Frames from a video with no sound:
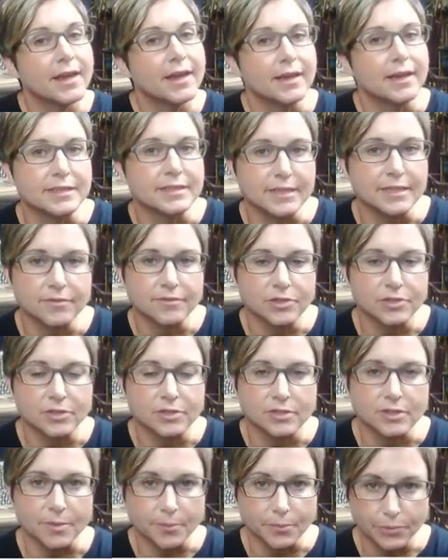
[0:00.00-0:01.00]
is give
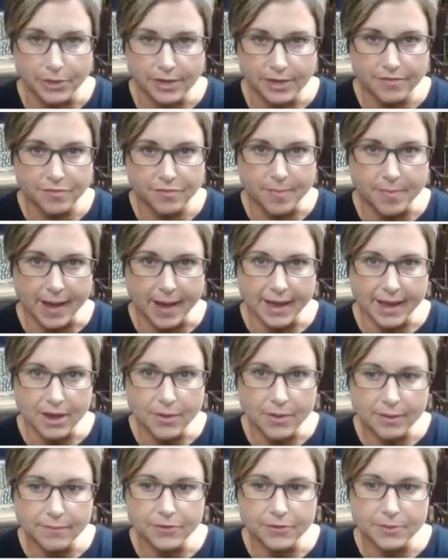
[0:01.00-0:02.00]
just some brief
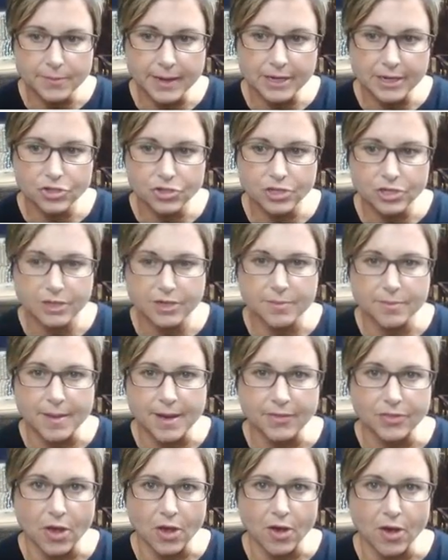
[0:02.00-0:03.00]
bio information
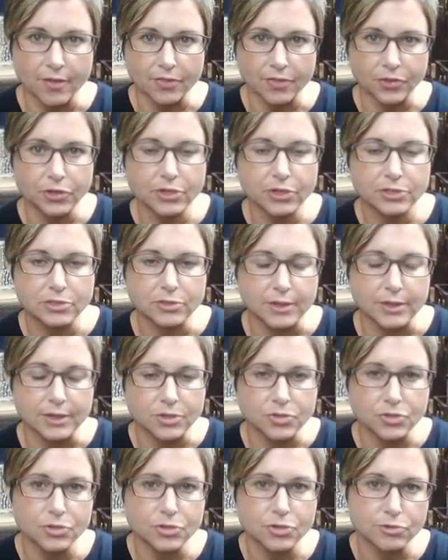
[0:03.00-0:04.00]
about the author. So
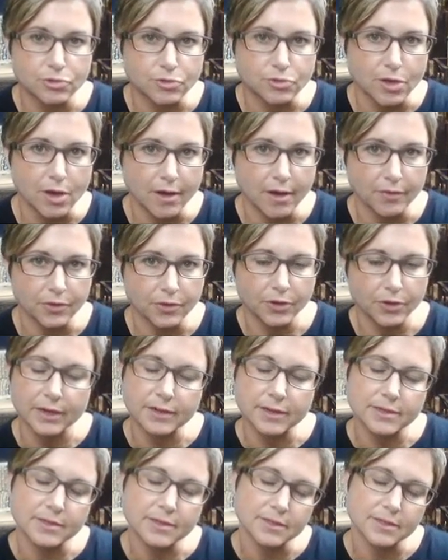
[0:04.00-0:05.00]
introduce who the author
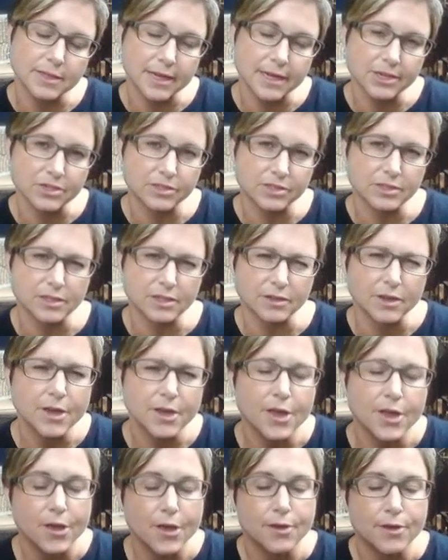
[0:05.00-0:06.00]
is and say just a
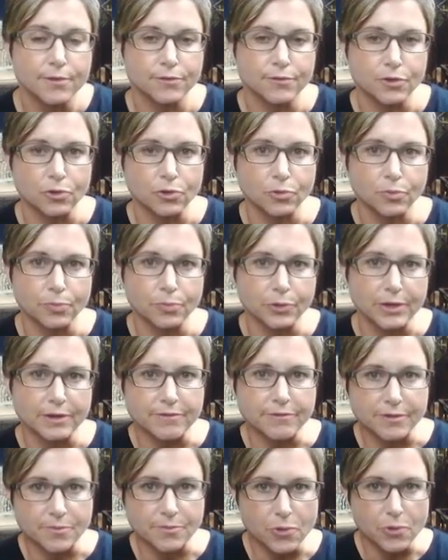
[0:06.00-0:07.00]
few
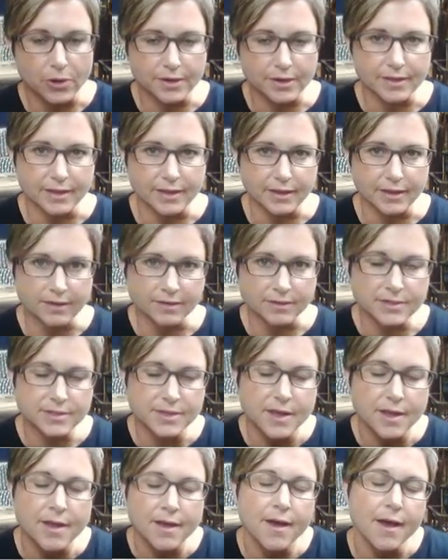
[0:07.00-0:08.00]
brief important
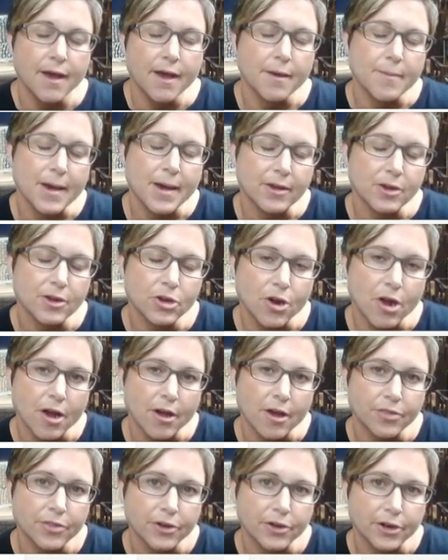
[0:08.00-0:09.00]
things about your
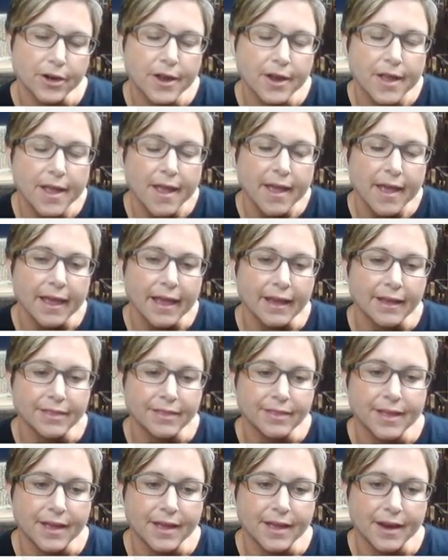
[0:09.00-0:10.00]
author,
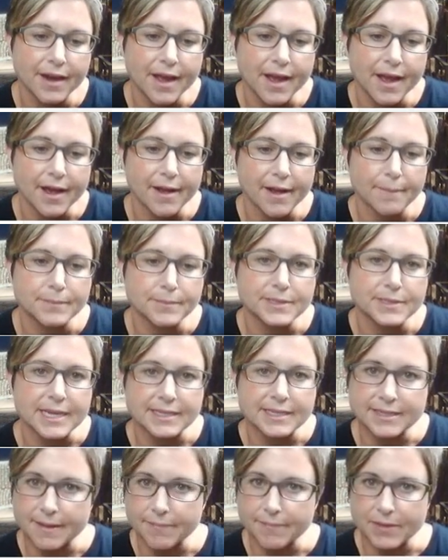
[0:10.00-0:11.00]
and then
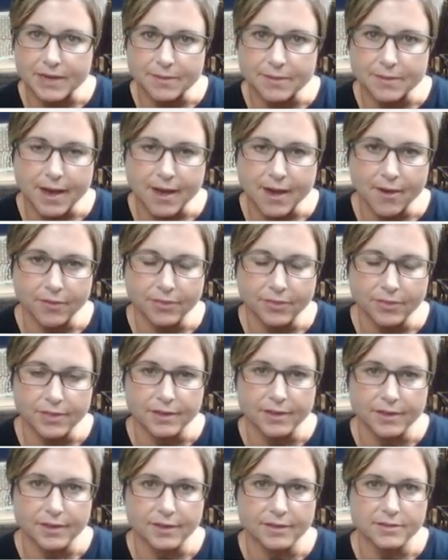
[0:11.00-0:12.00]
say something about
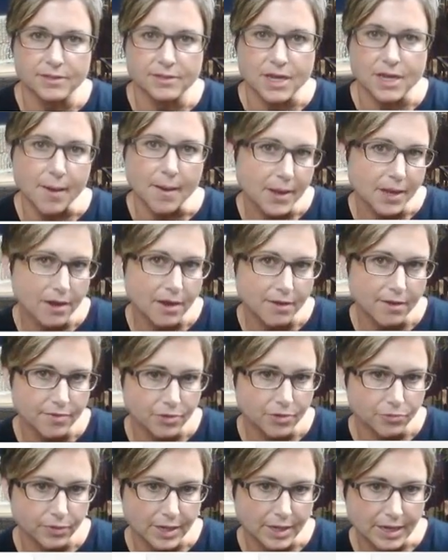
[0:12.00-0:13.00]
the topic of
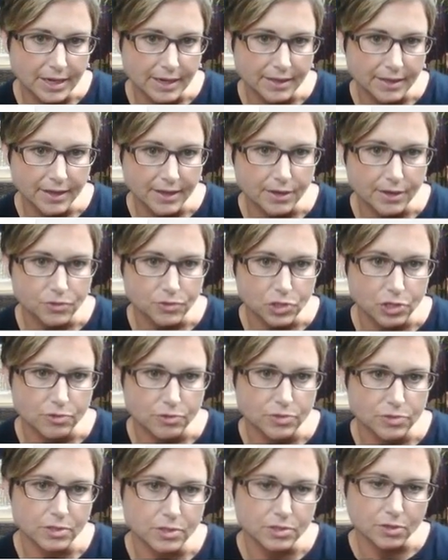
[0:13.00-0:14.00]
the reading that you've
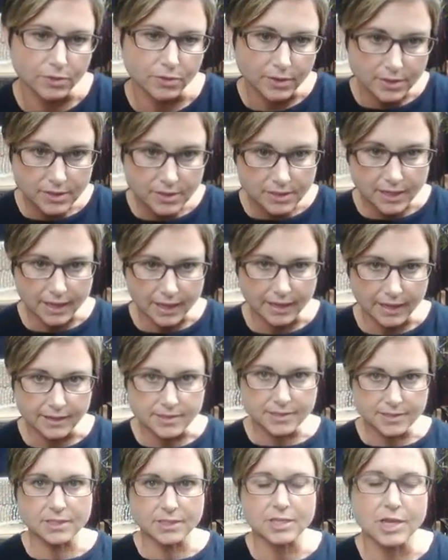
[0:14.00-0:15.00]
chosen. So in this
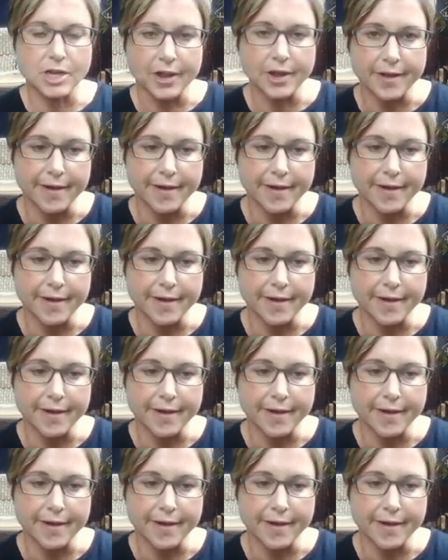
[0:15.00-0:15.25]
case,